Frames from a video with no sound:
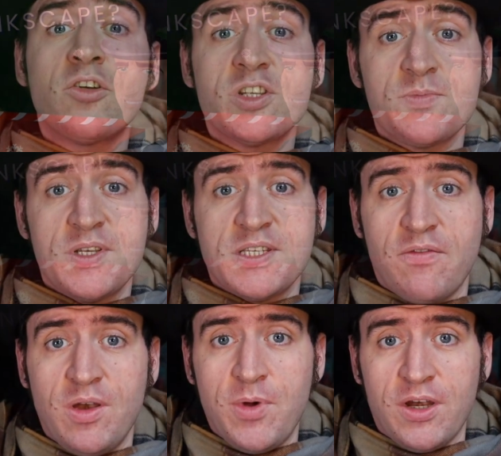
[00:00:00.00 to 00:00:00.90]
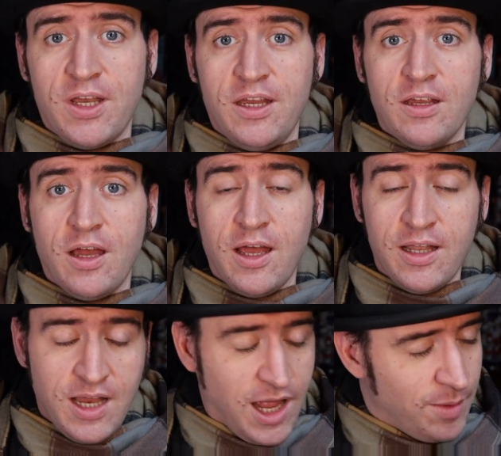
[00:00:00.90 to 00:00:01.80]
Merry Christmas, everybody,
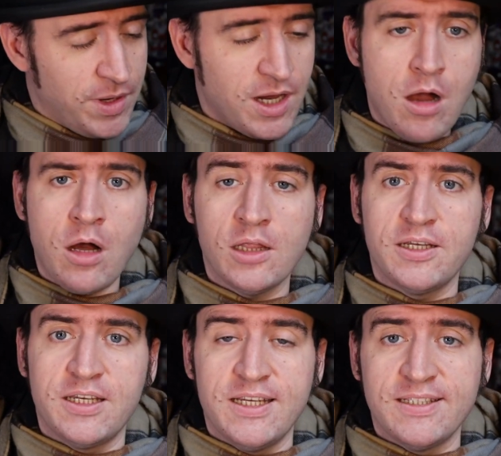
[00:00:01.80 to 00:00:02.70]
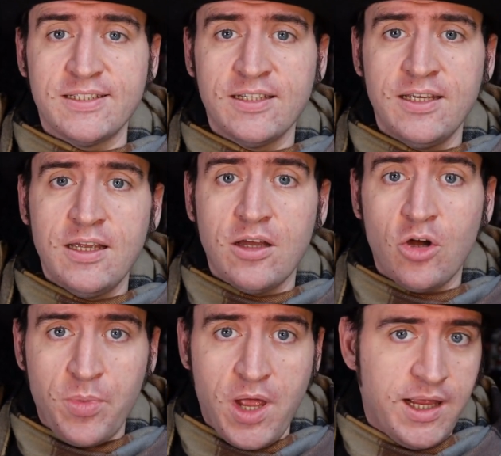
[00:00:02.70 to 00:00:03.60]
and happy holidays.
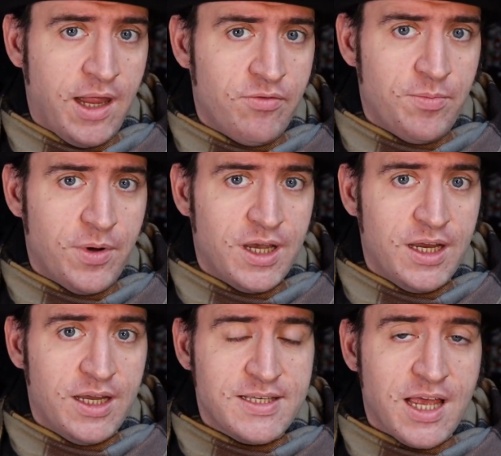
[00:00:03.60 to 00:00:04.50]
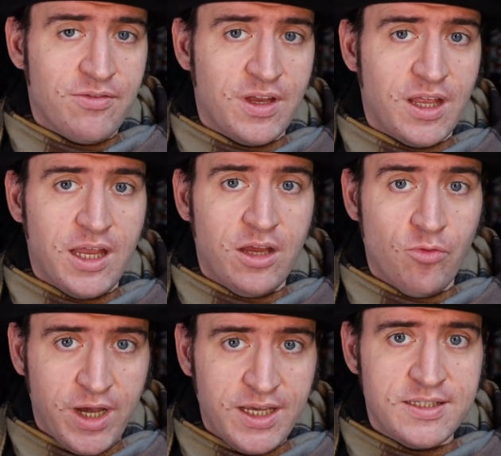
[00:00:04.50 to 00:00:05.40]
Hope everybody is having a
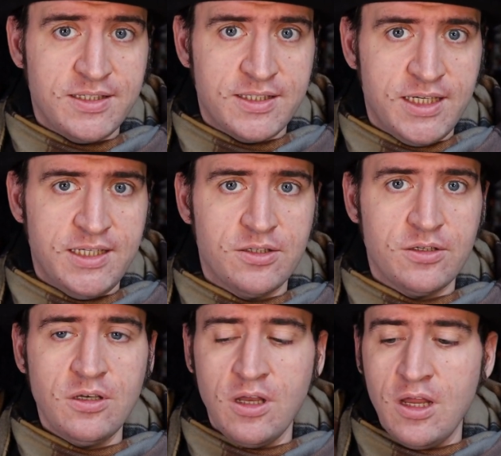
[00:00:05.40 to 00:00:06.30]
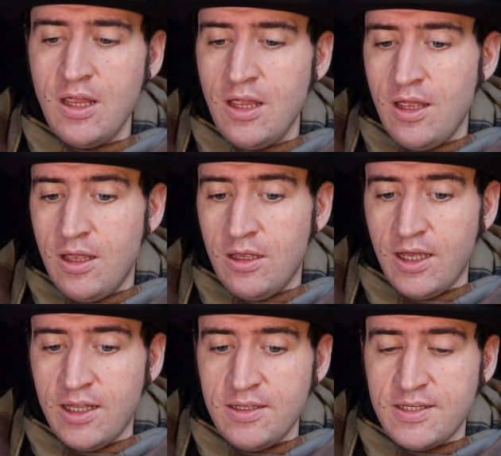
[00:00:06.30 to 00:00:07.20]
great season.
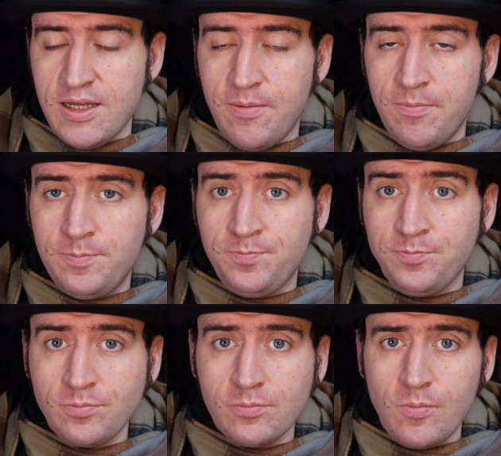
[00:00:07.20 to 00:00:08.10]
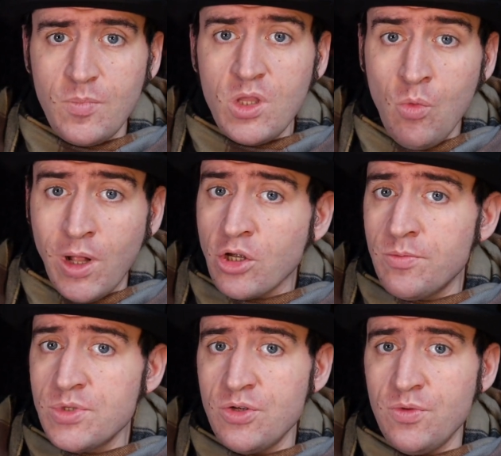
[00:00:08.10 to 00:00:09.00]
And
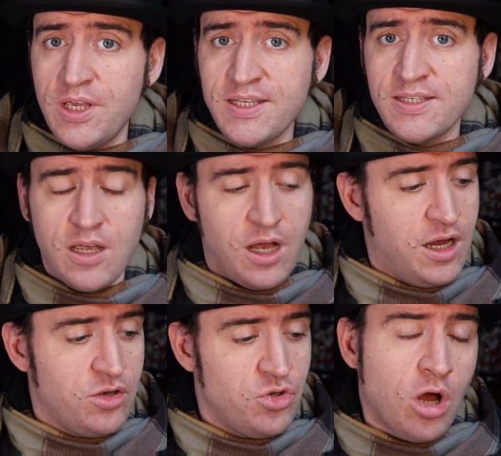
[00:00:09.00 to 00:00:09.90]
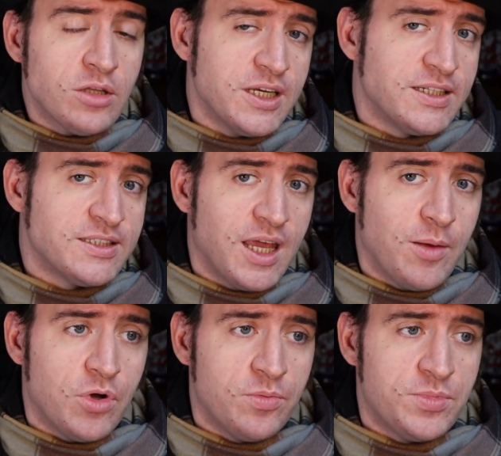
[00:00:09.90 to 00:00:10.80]
welcome to this not
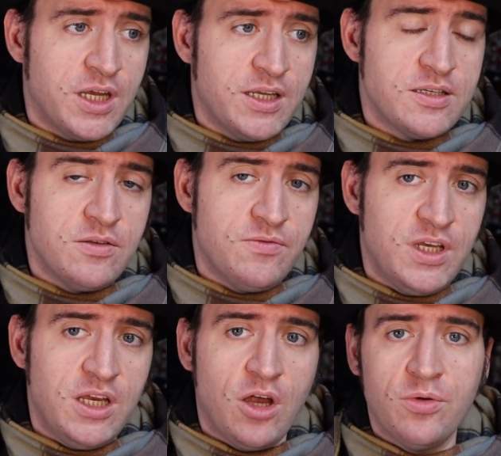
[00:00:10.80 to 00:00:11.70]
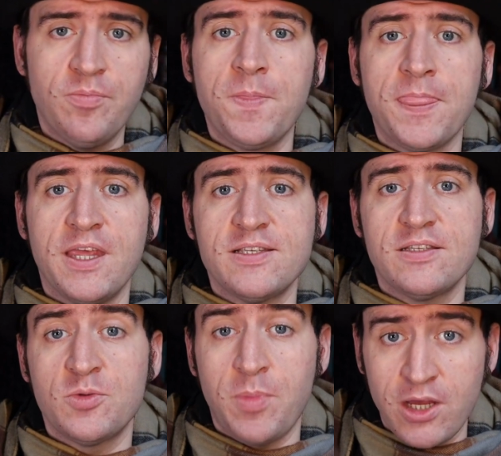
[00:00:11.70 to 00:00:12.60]
Inkscape update video, this
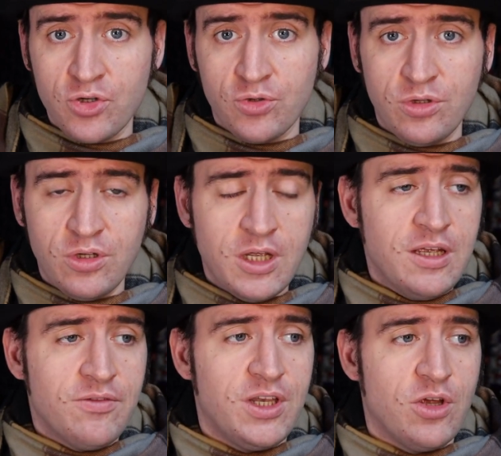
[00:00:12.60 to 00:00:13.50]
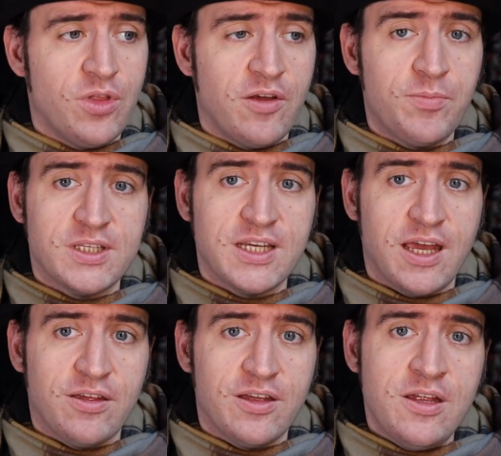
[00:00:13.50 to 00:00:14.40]
special video that I put
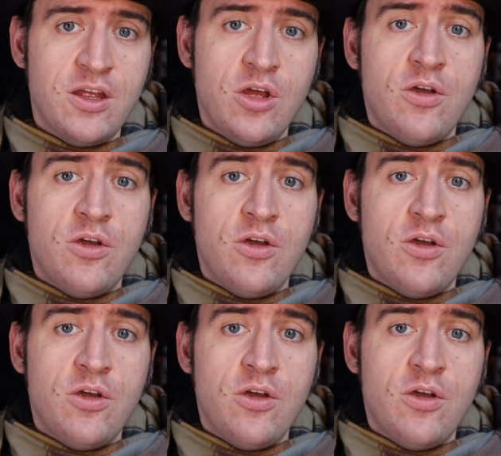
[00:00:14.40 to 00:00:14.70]
together